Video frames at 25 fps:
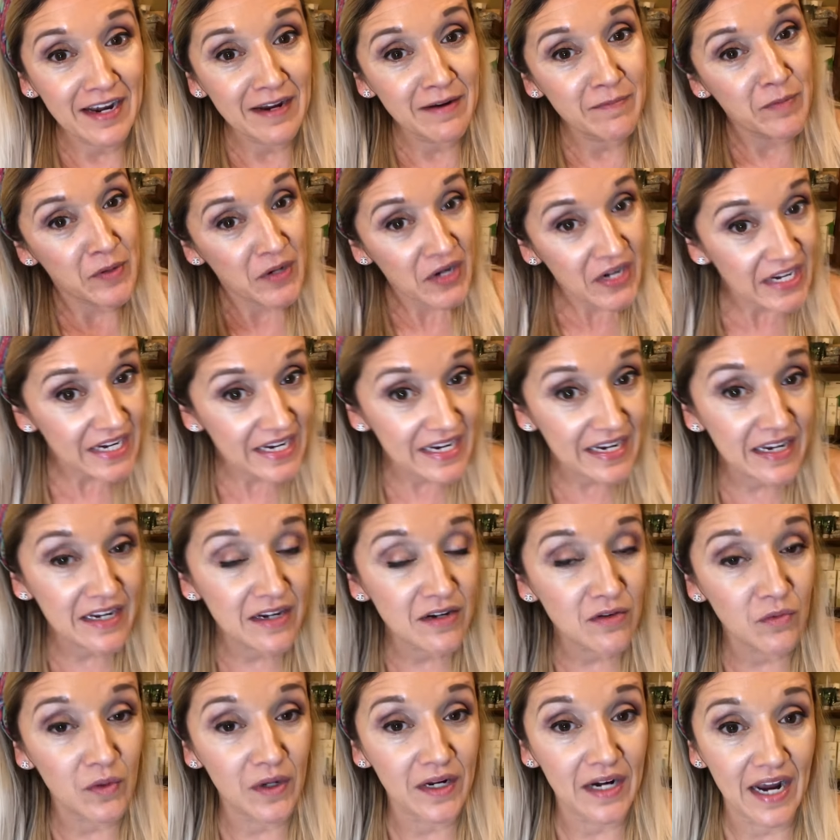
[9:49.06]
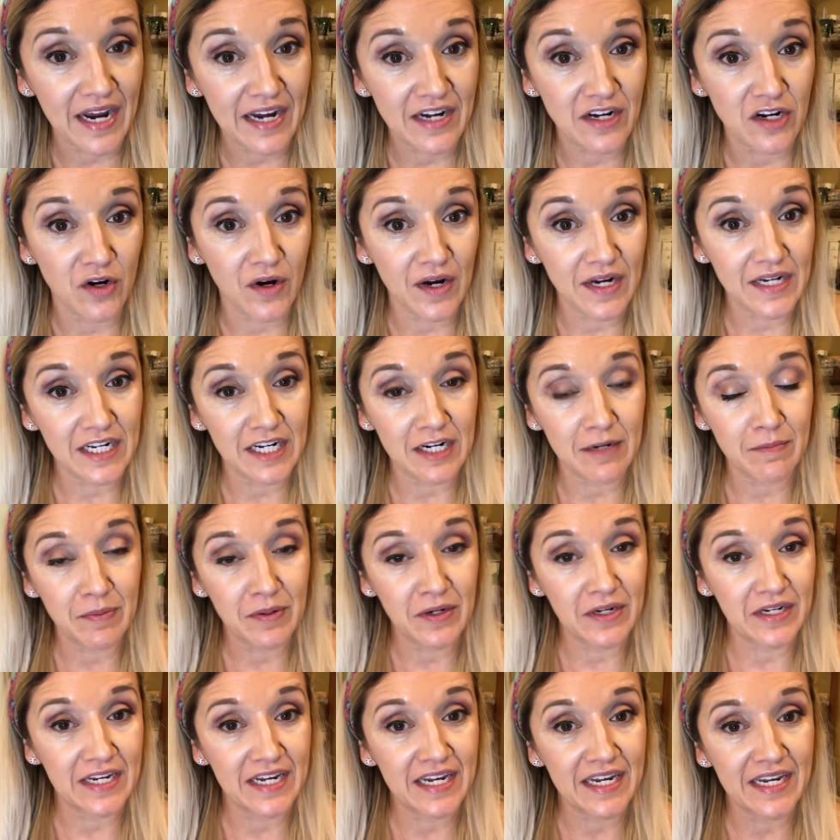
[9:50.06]
put in what I know I need to
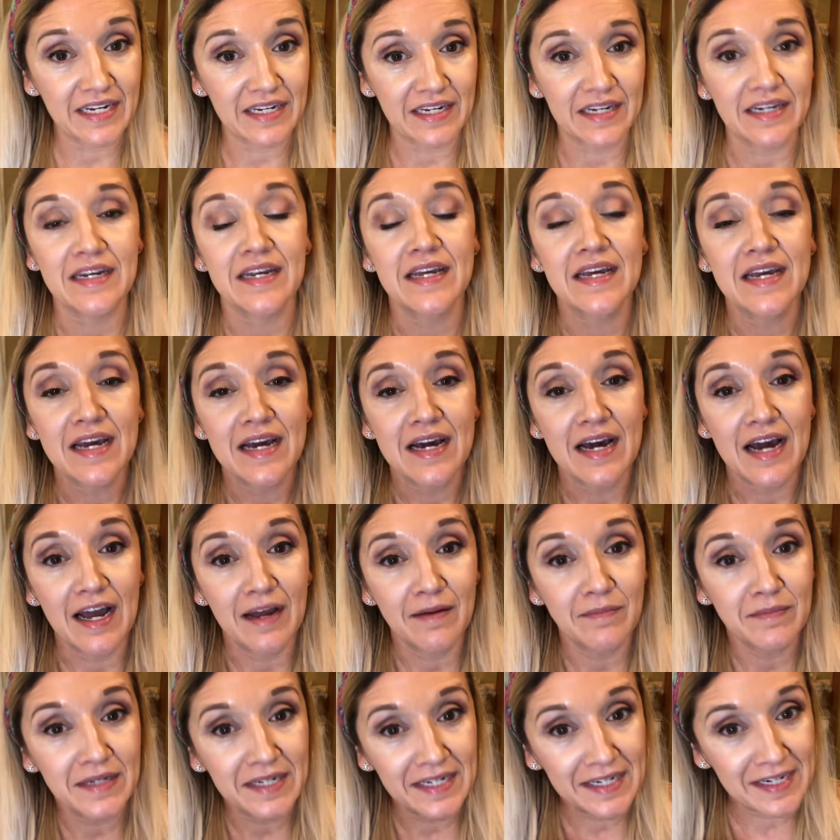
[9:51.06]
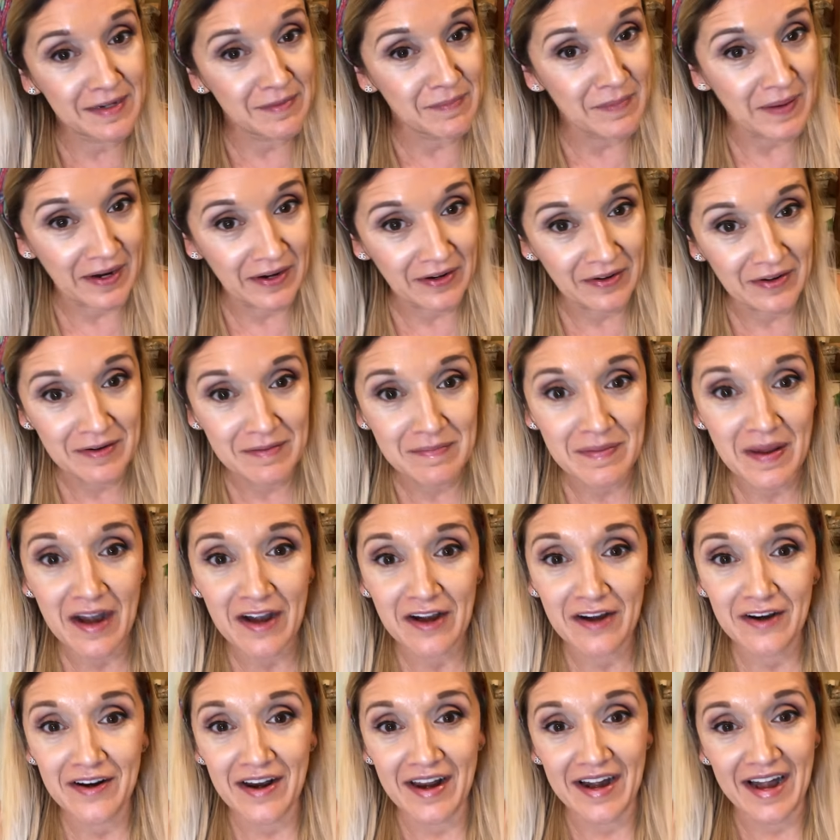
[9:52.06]
put in, and I'm getting better and
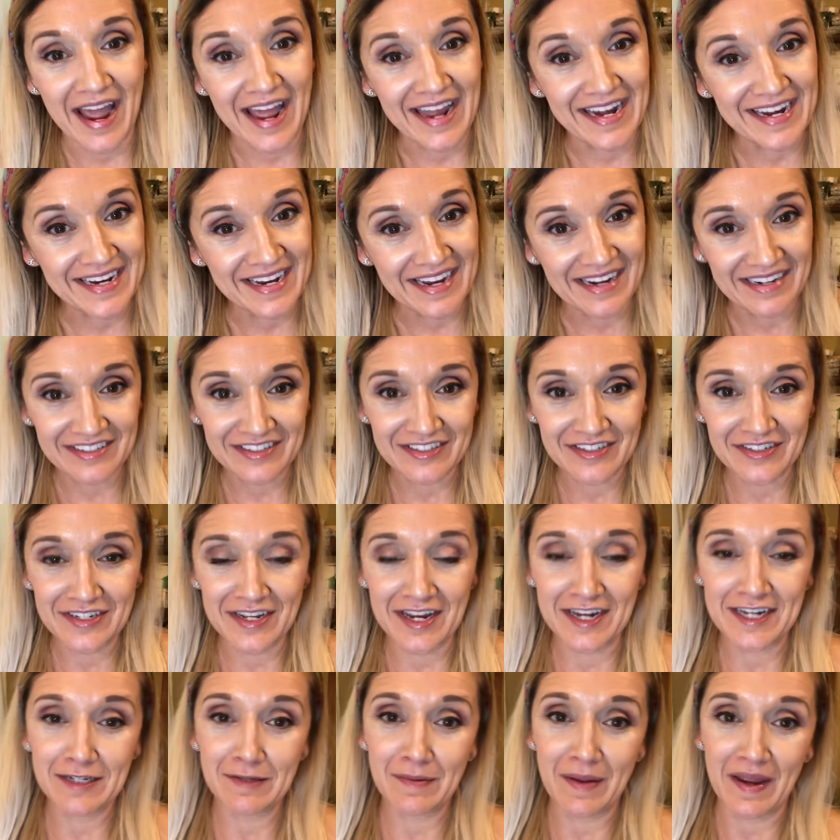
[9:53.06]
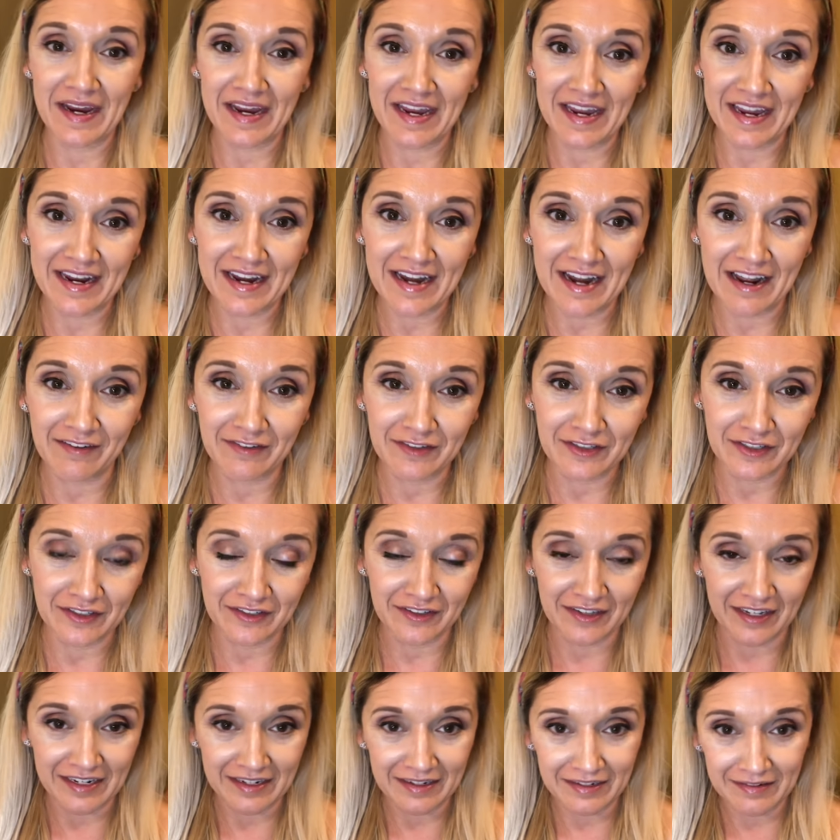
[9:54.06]
better at adding exercise back in
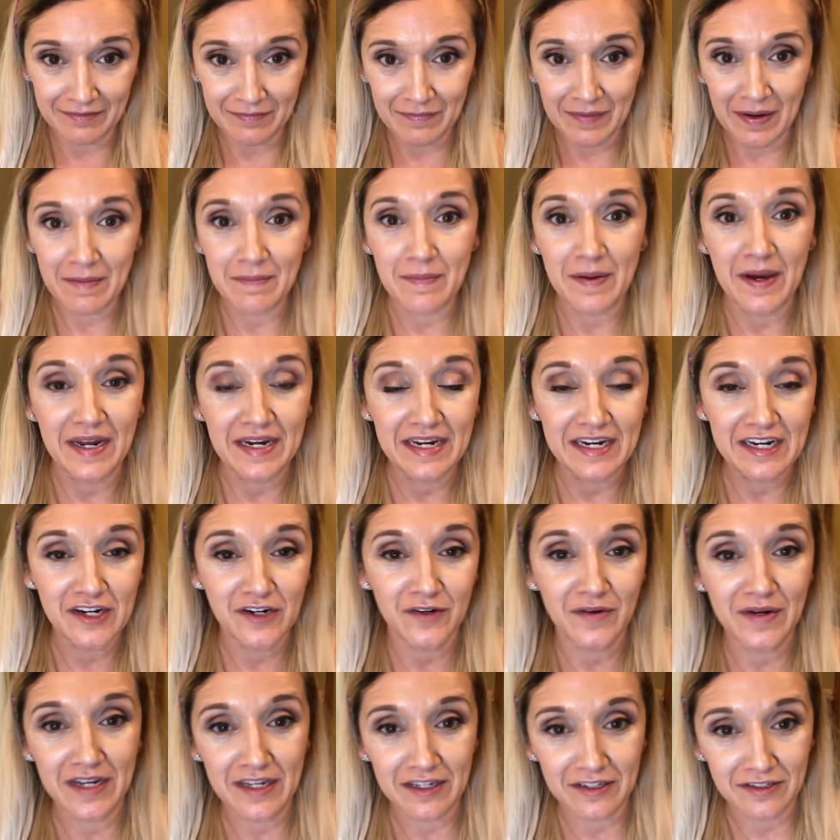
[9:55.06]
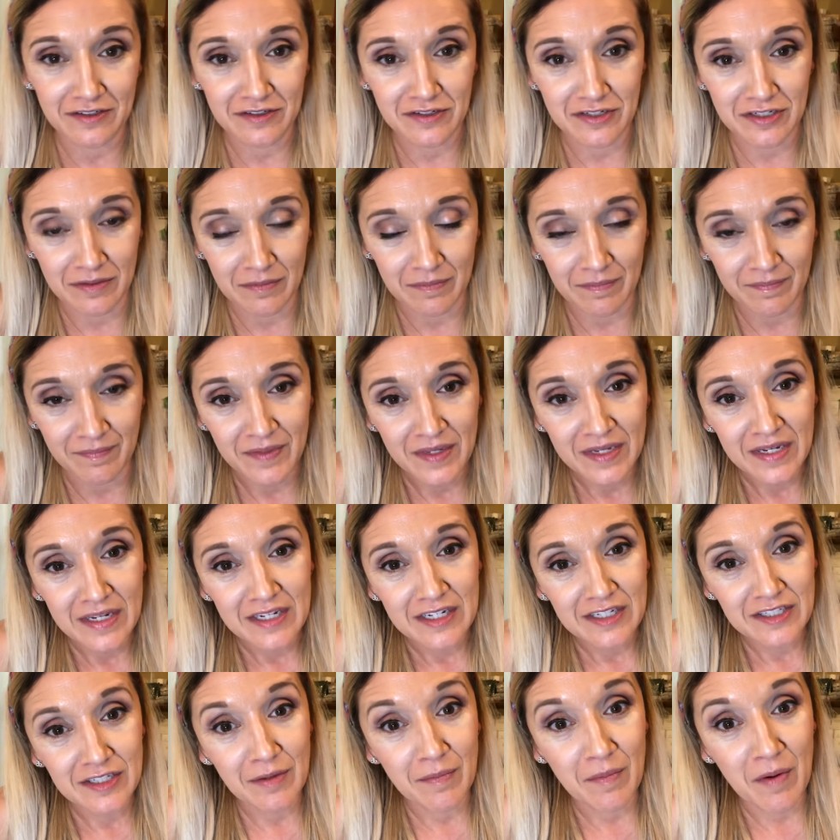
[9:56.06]
after like my body going through some
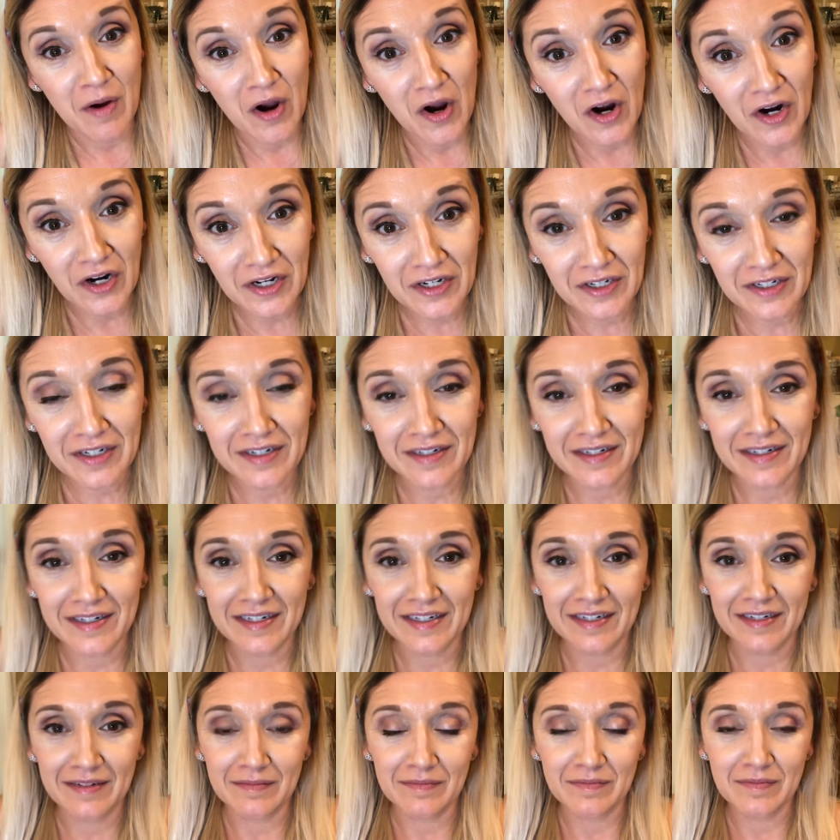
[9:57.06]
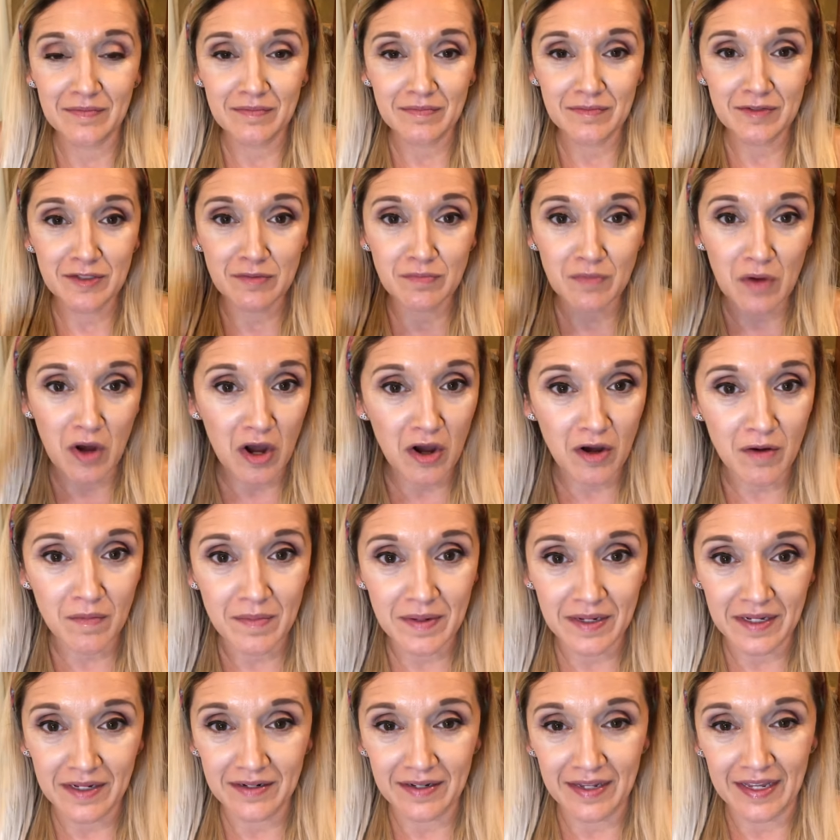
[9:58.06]
hard, small
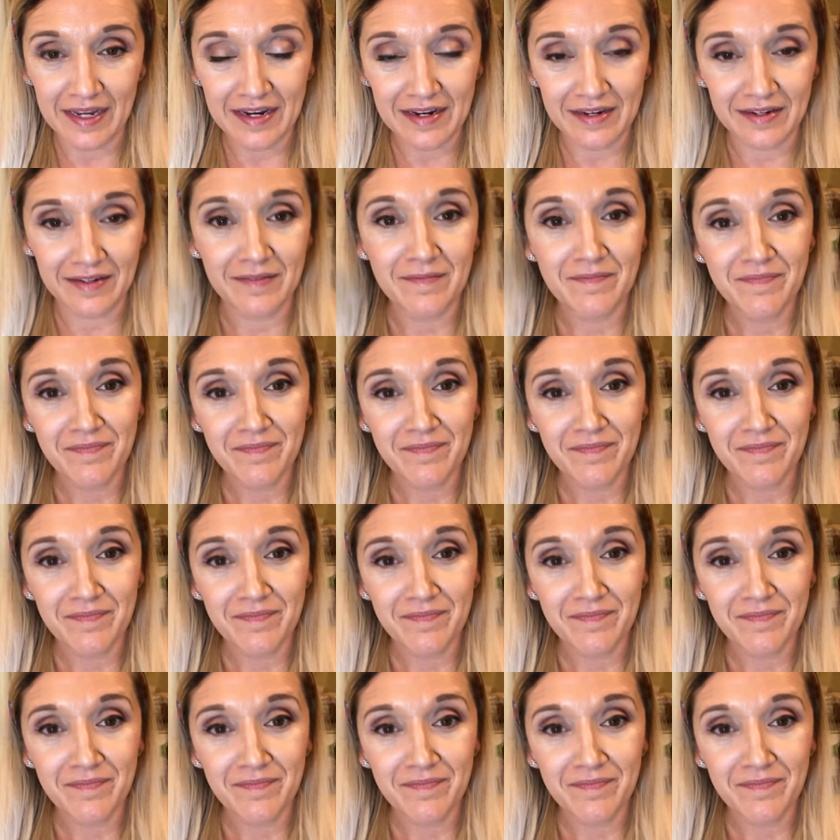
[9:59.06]
but like